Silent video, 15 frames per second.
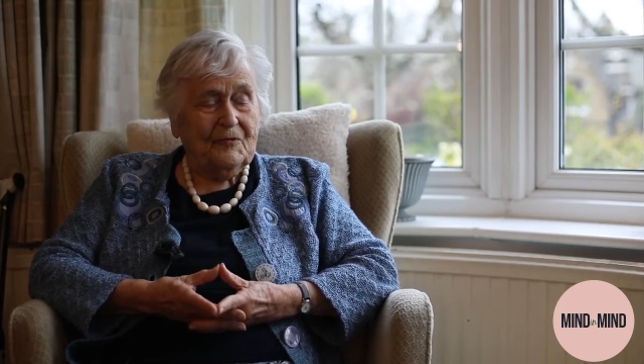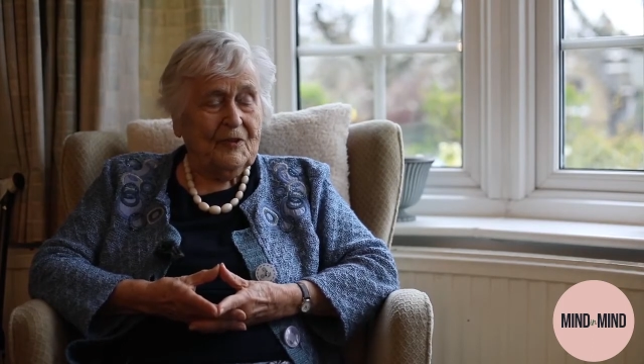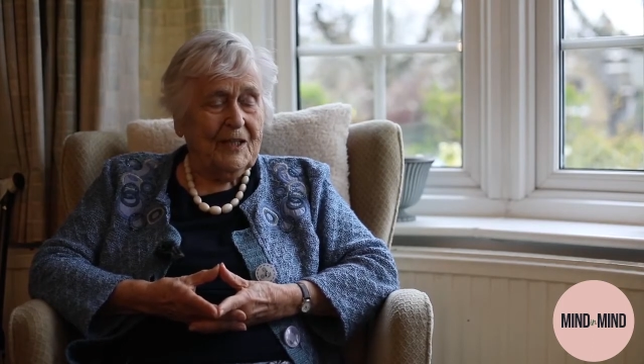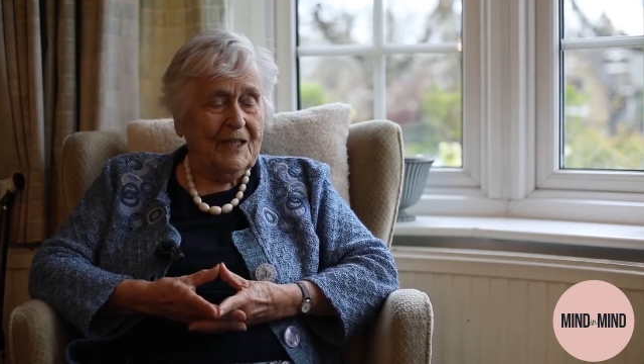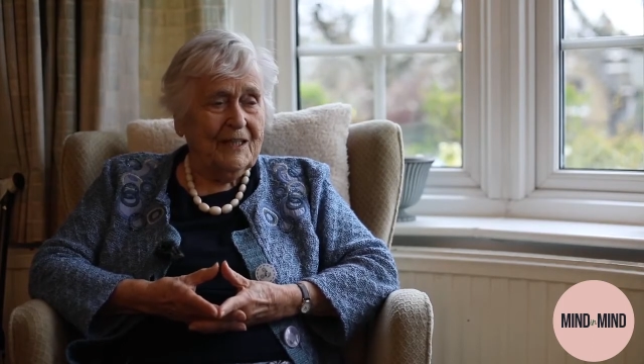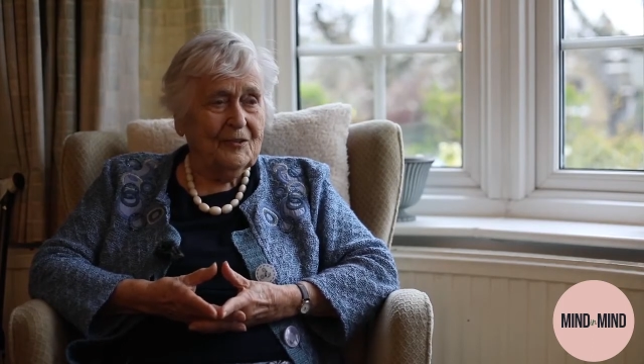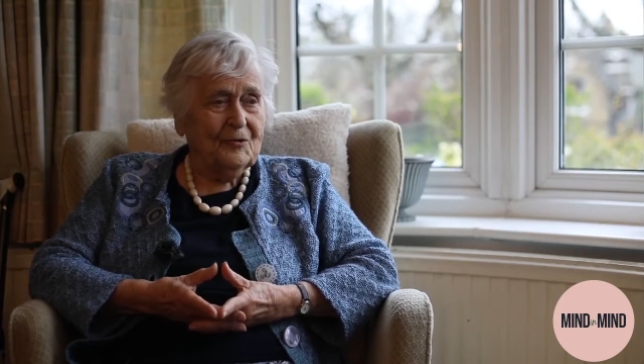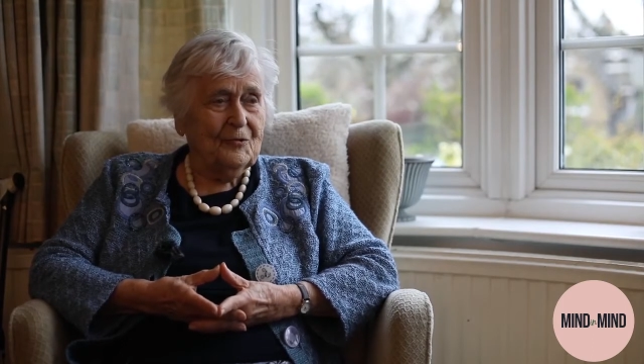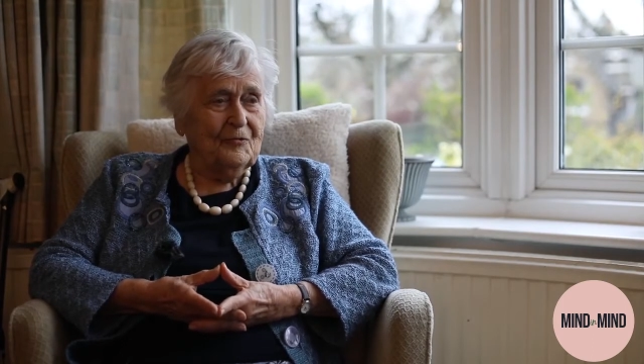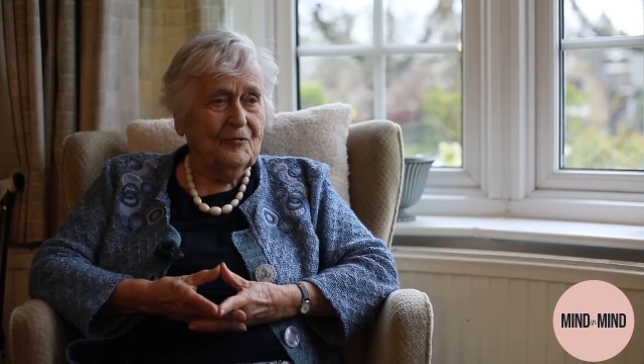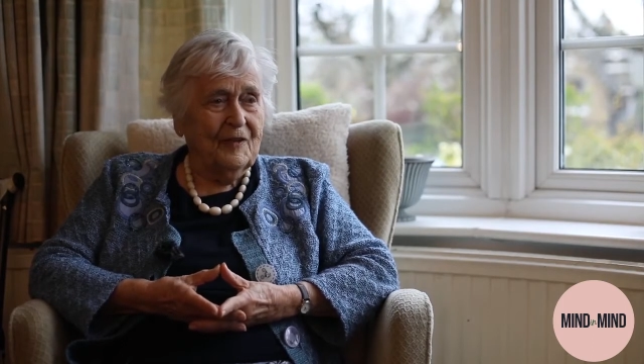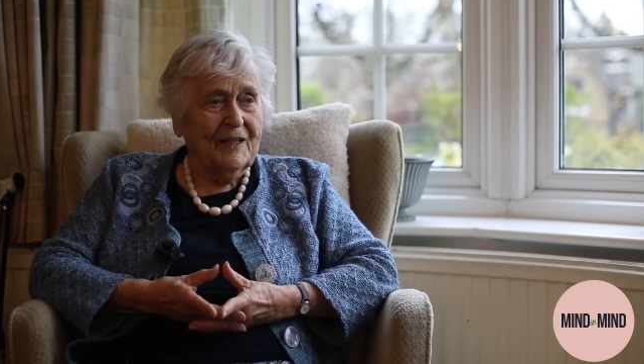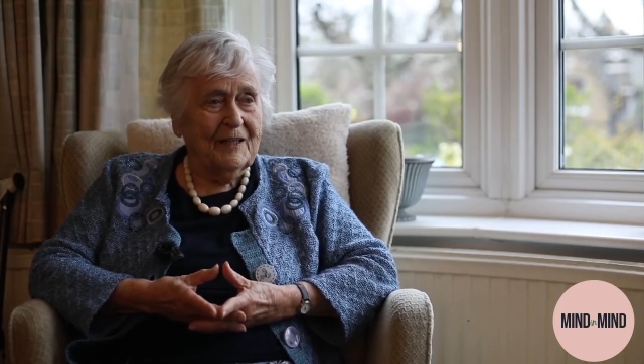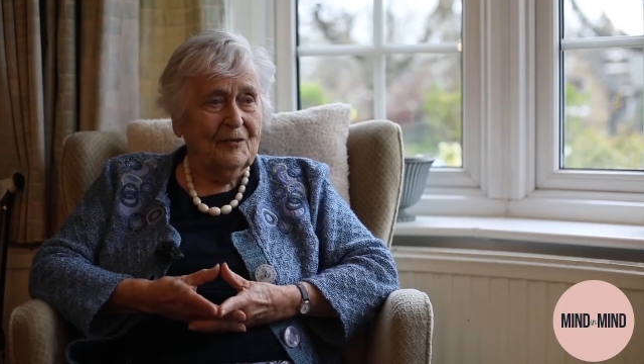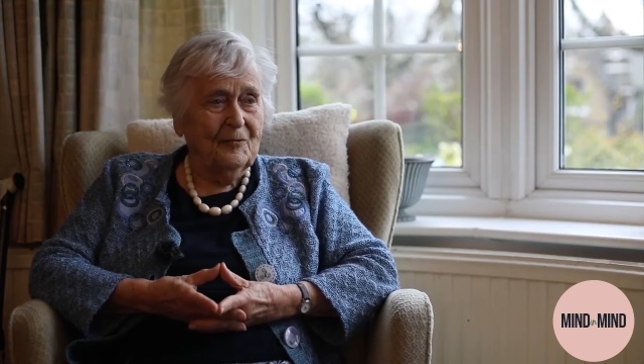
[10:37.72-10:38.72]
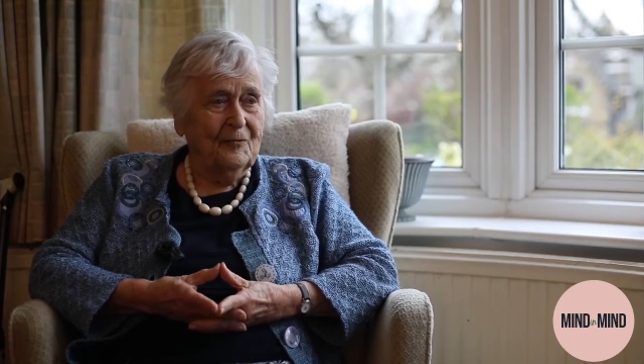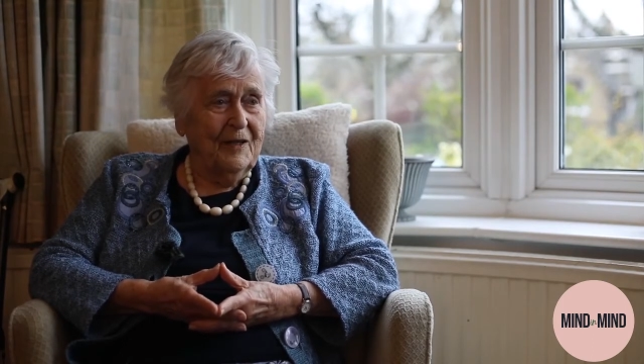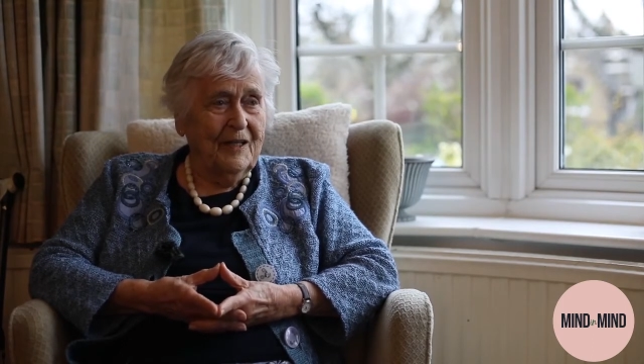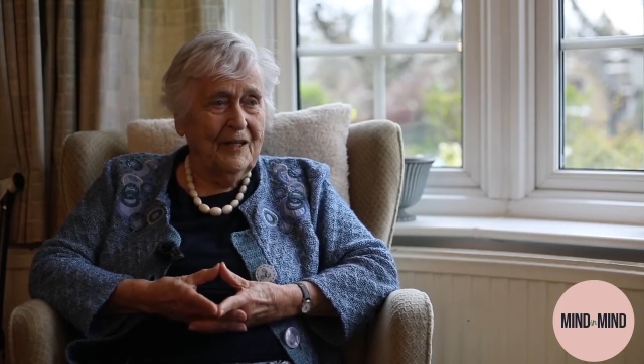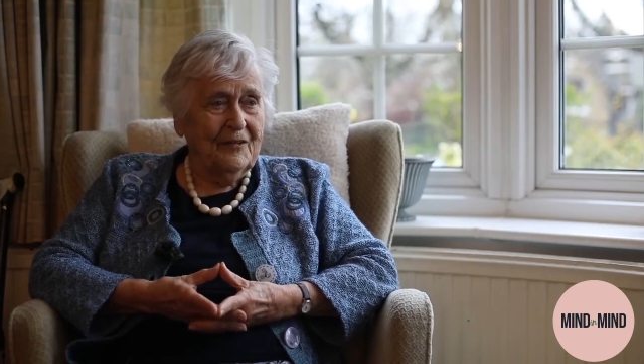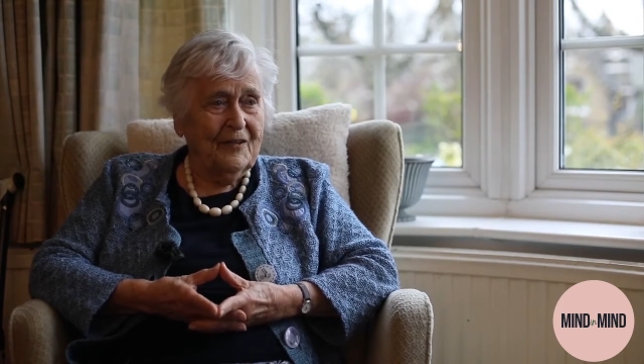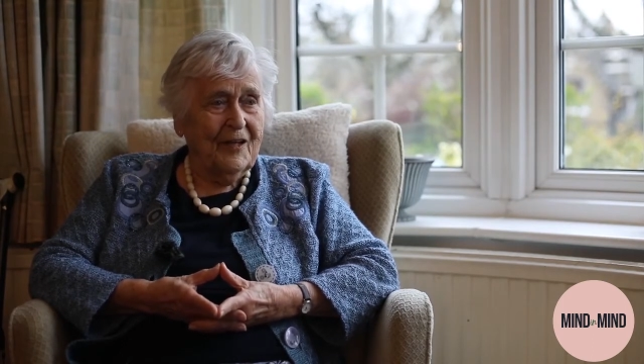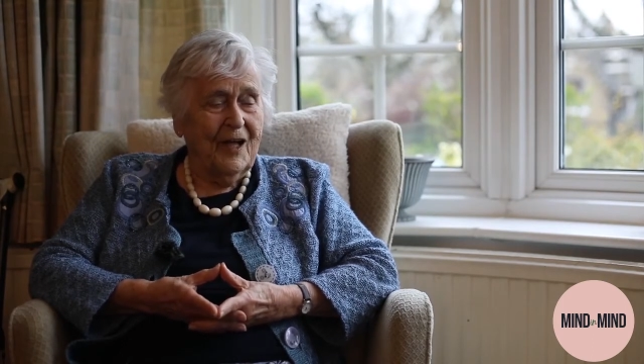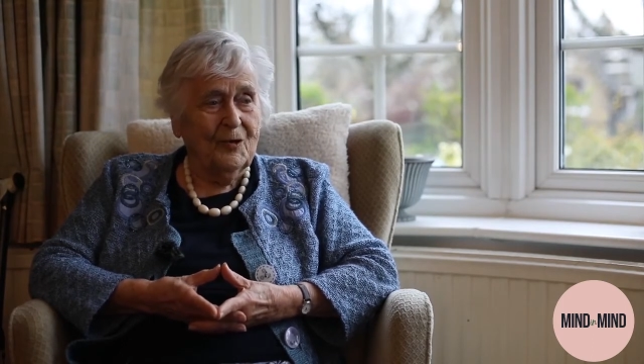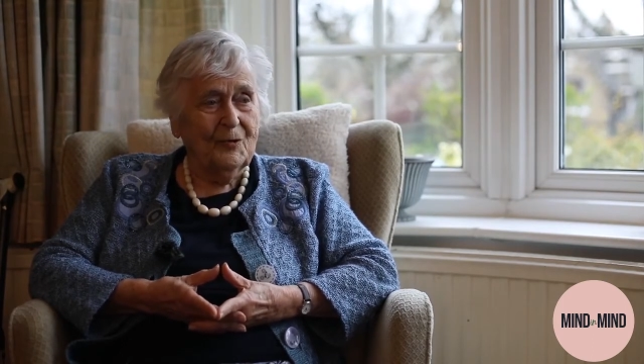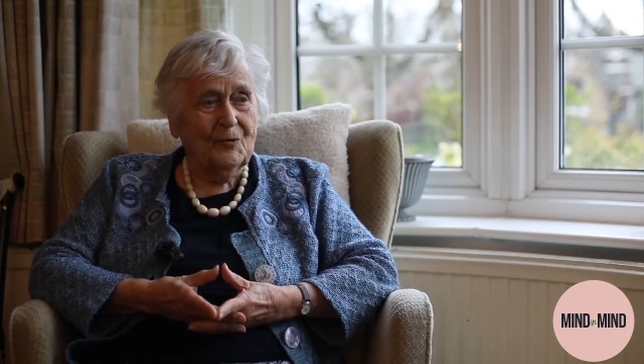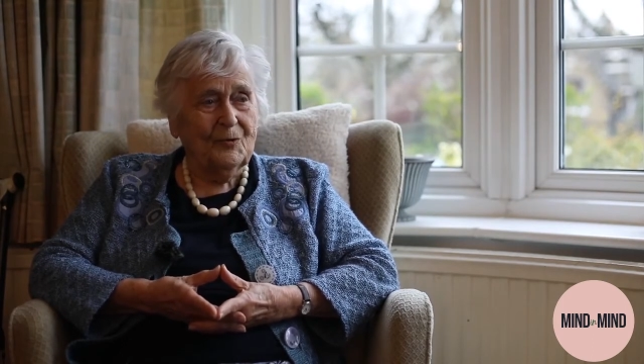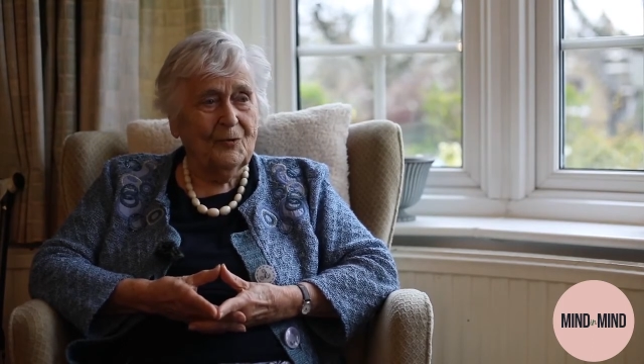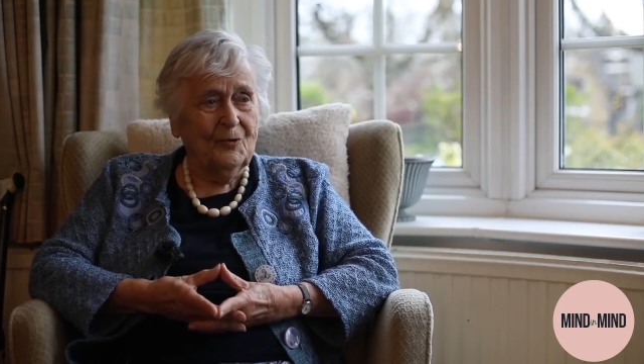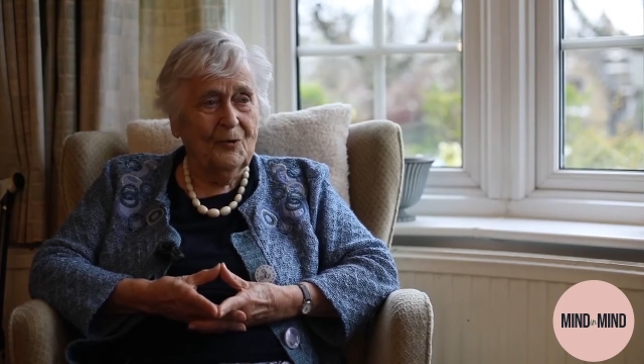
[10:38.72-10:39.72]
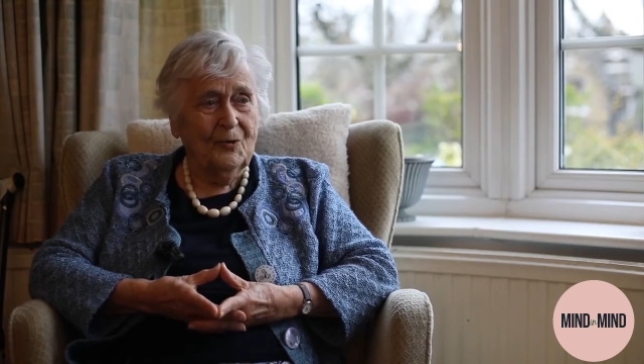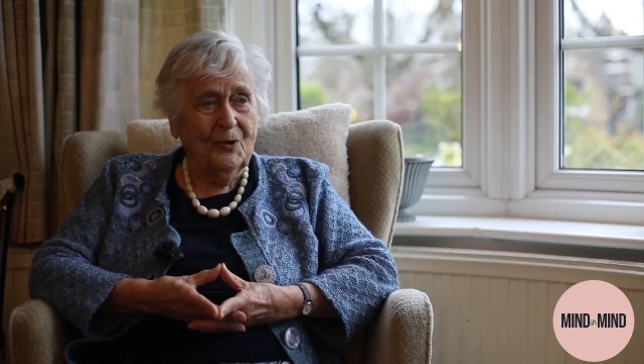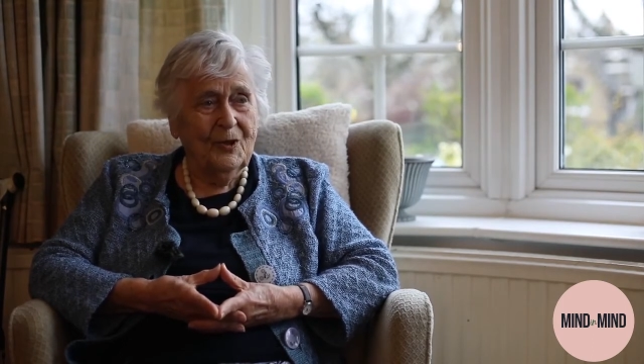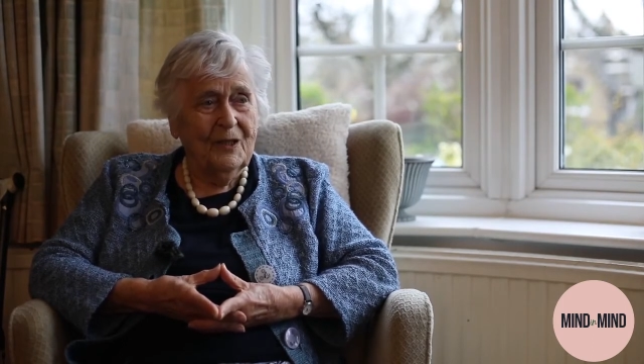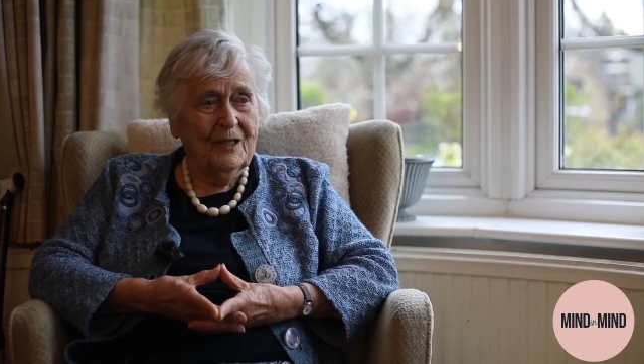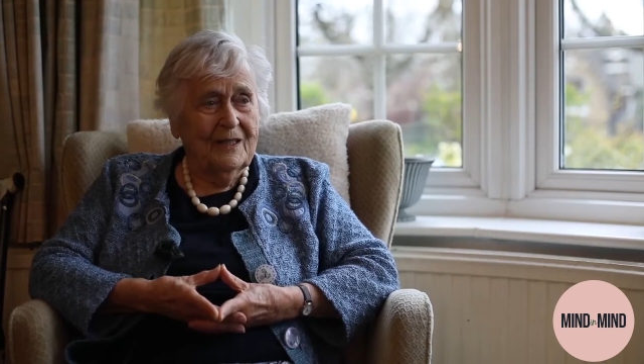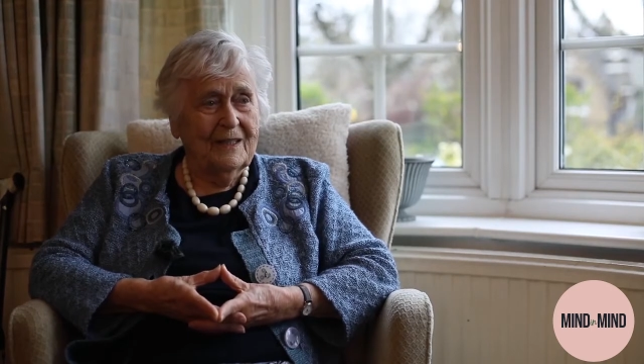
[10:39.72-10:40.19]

trying to find ways how to